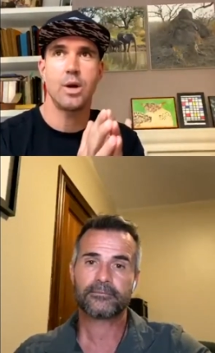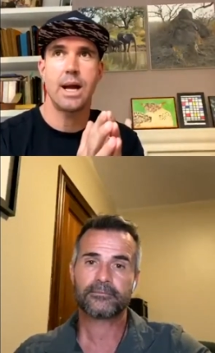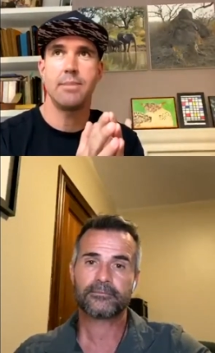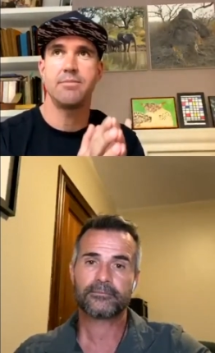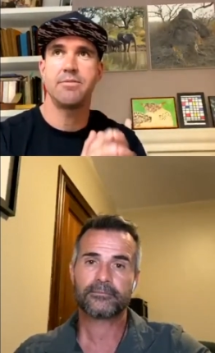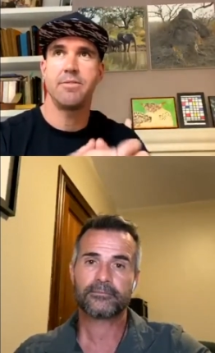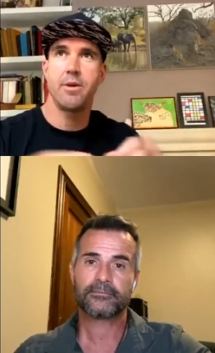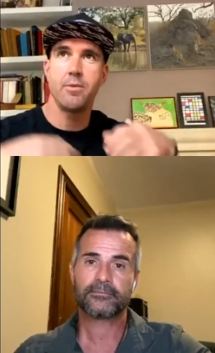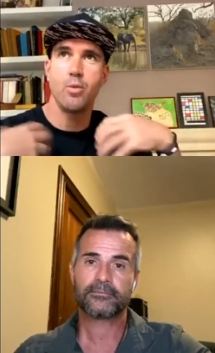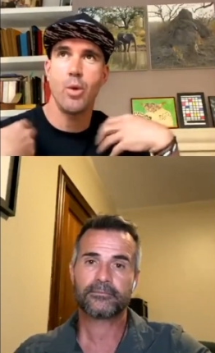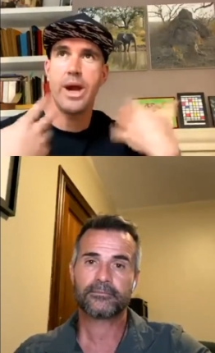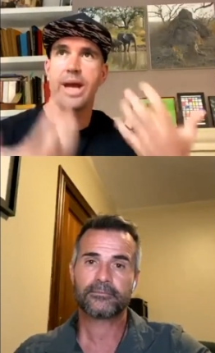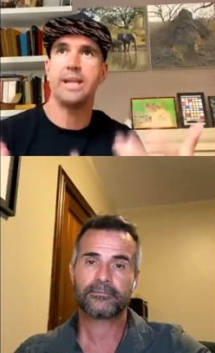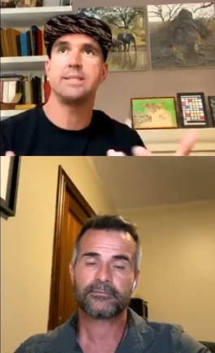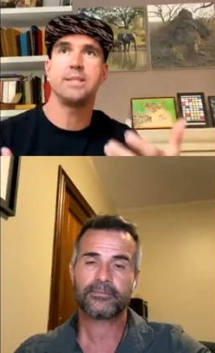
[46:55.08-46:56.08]
Speaker 1: from where does
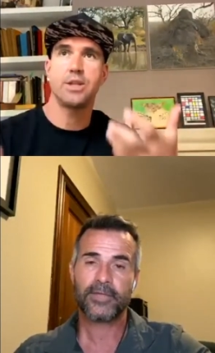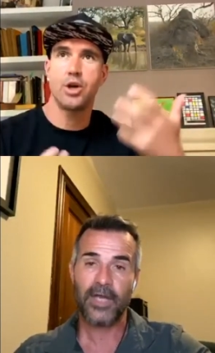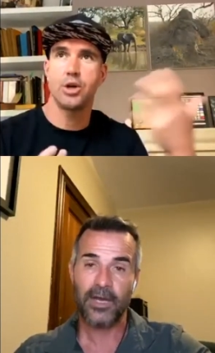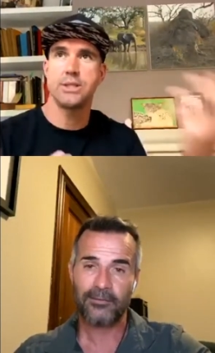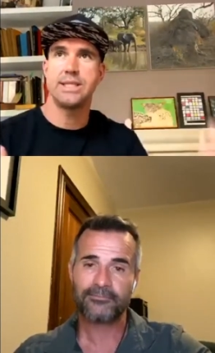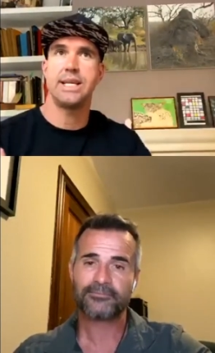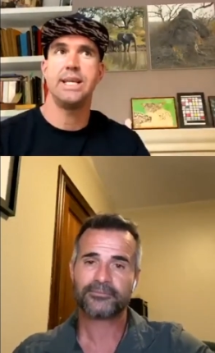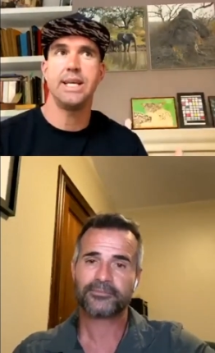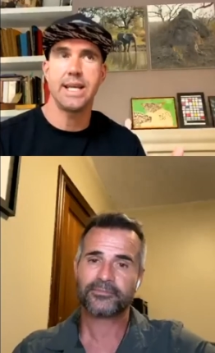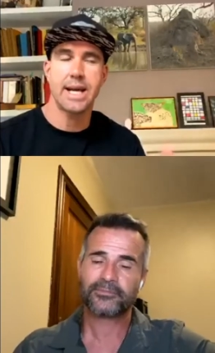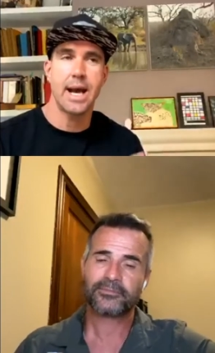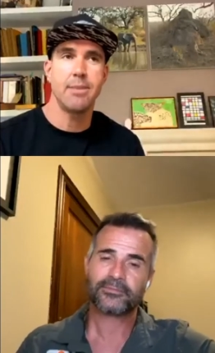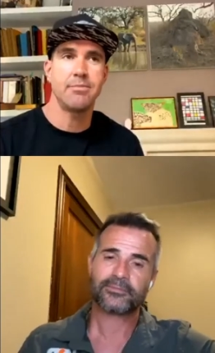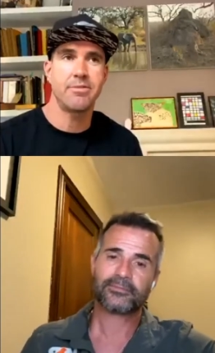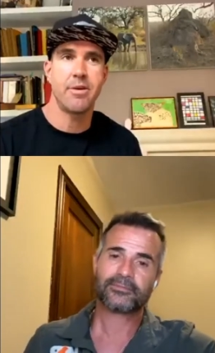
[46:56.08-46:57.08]
it yeah. continue to come
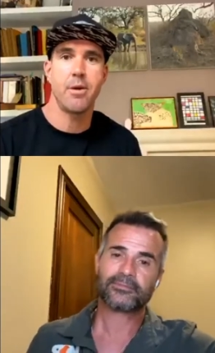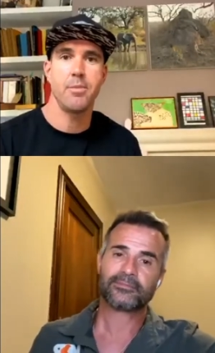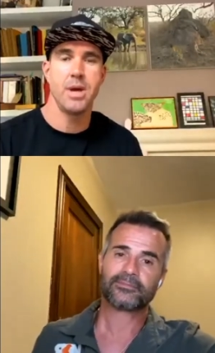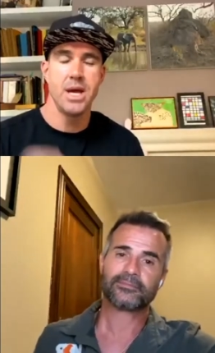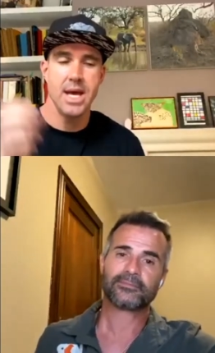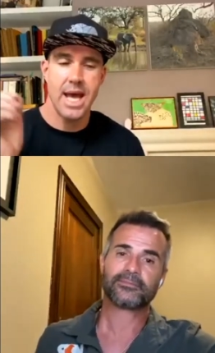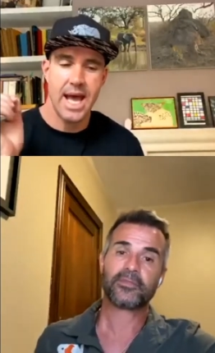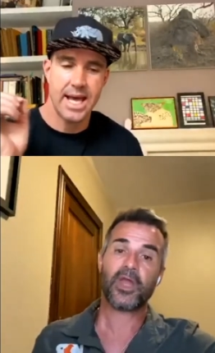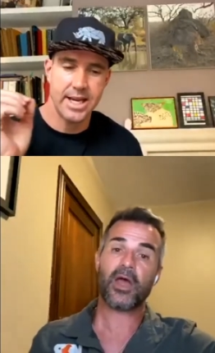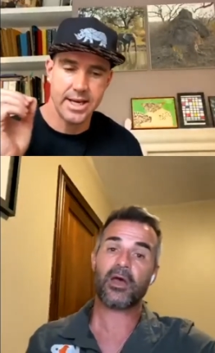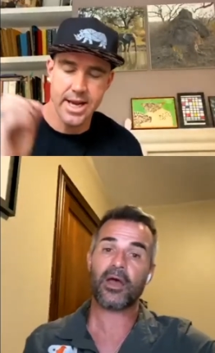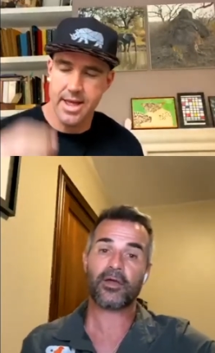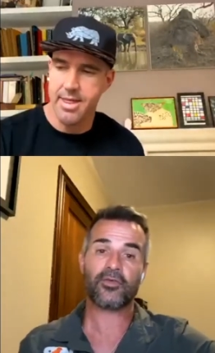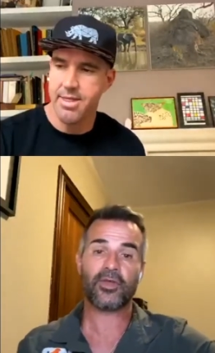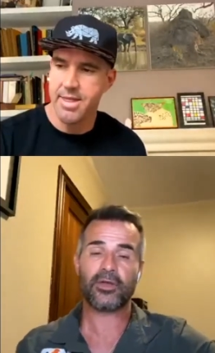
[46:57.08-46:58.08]
from and another
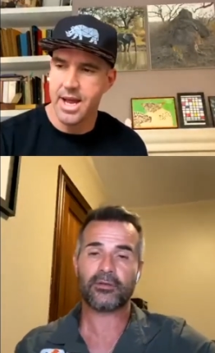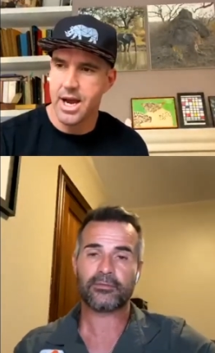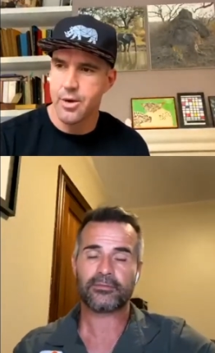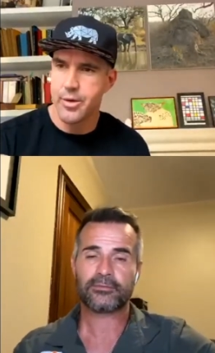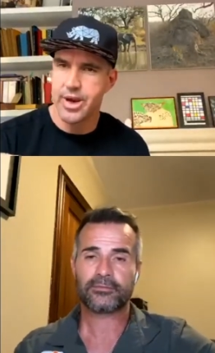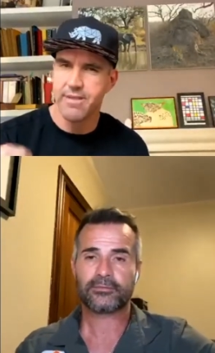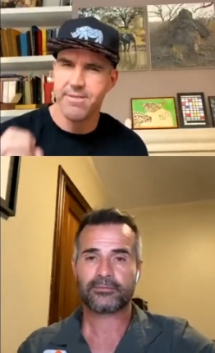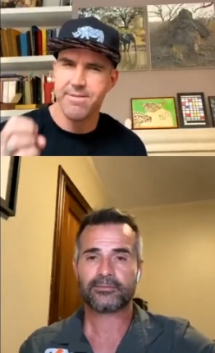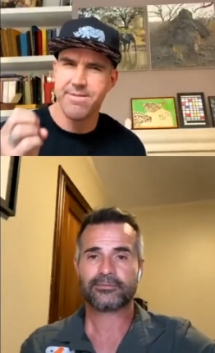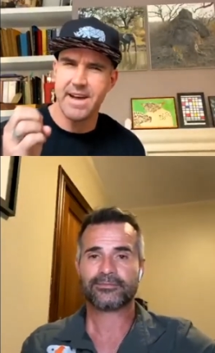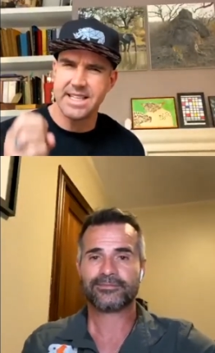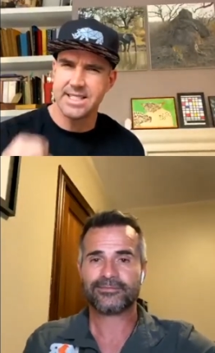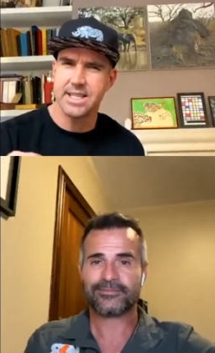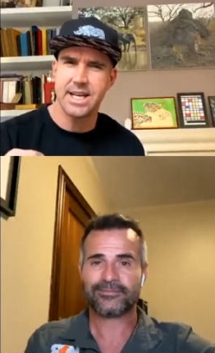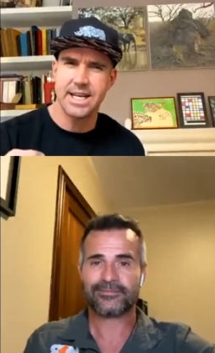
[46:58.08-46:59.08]
thing i read a
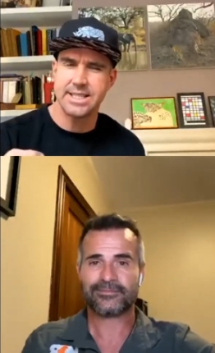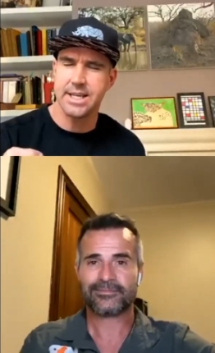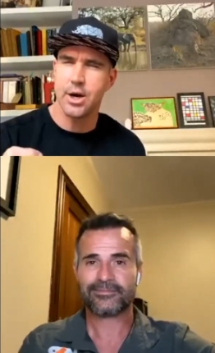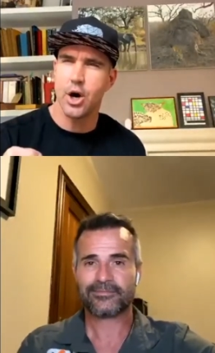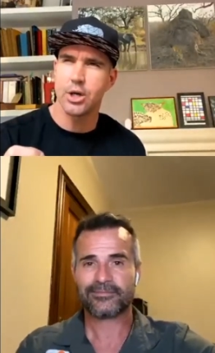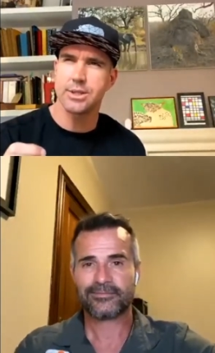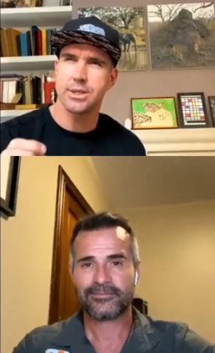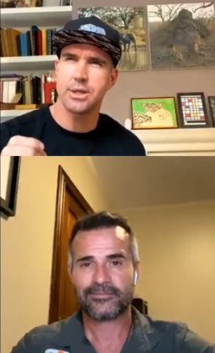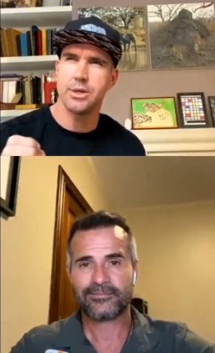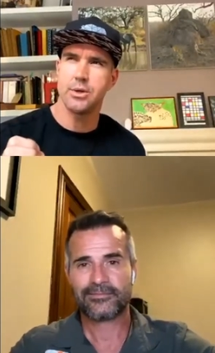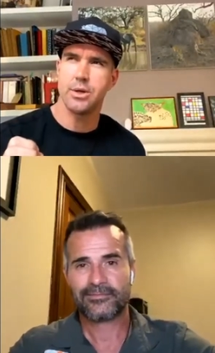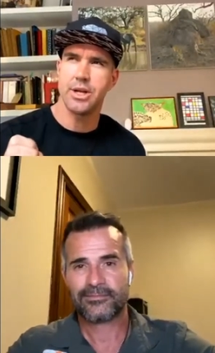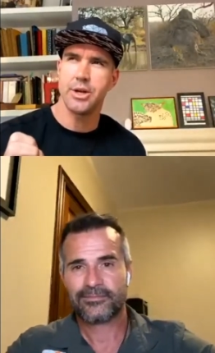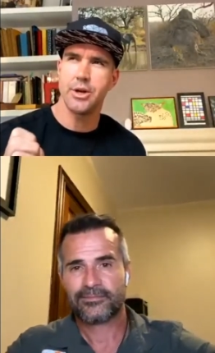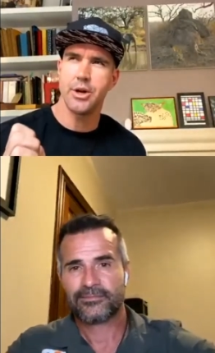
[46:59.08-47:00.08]
fascinating article and i don't
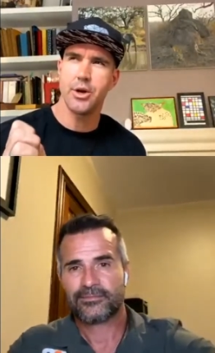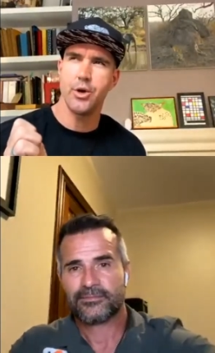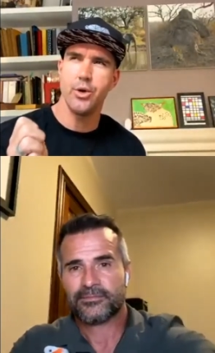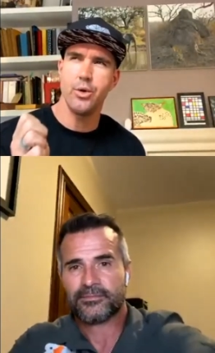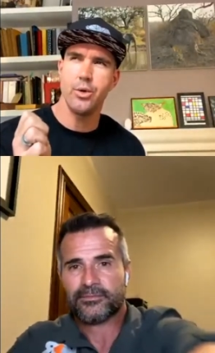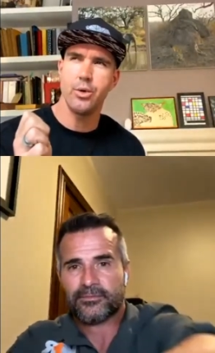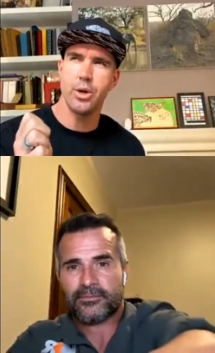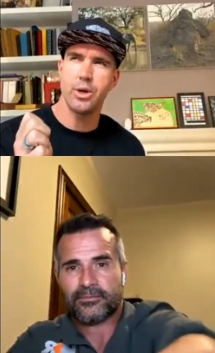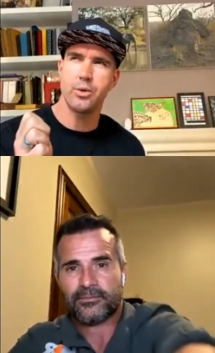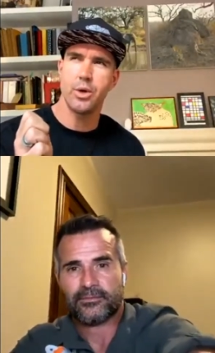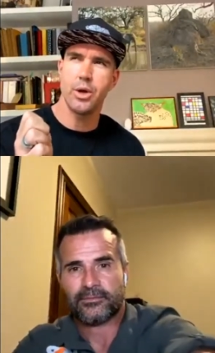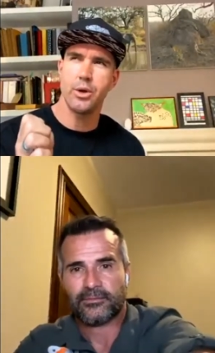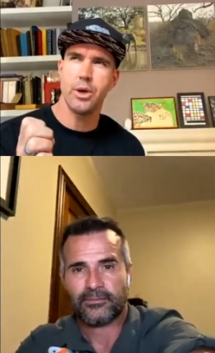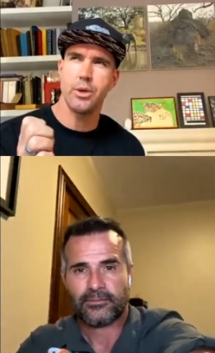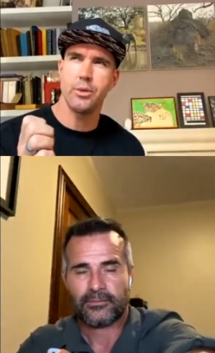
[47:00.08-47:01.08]
know who it, it
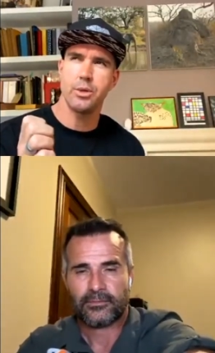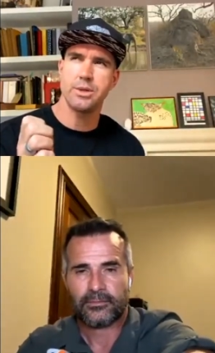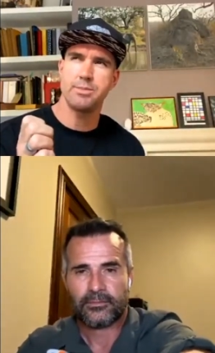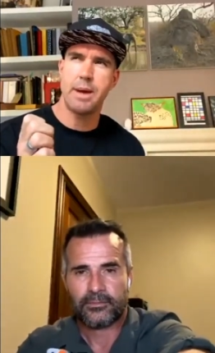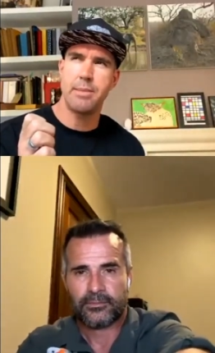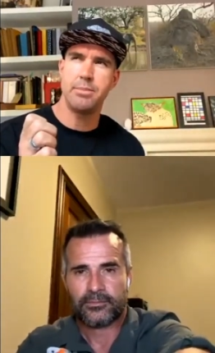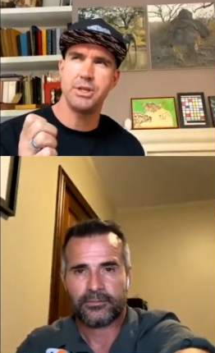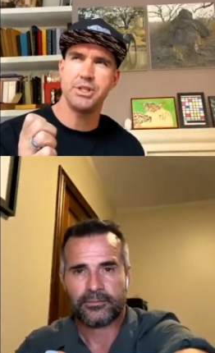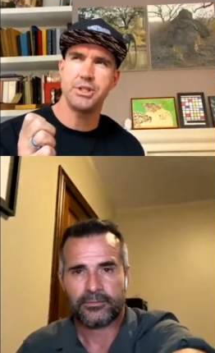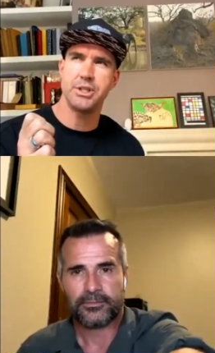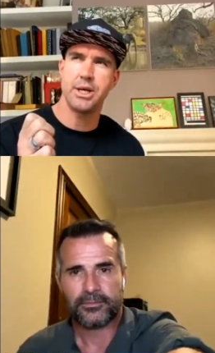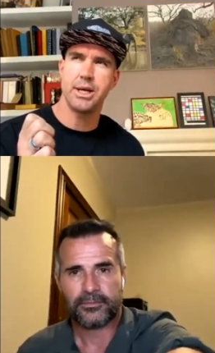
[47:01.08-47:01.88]
was published a,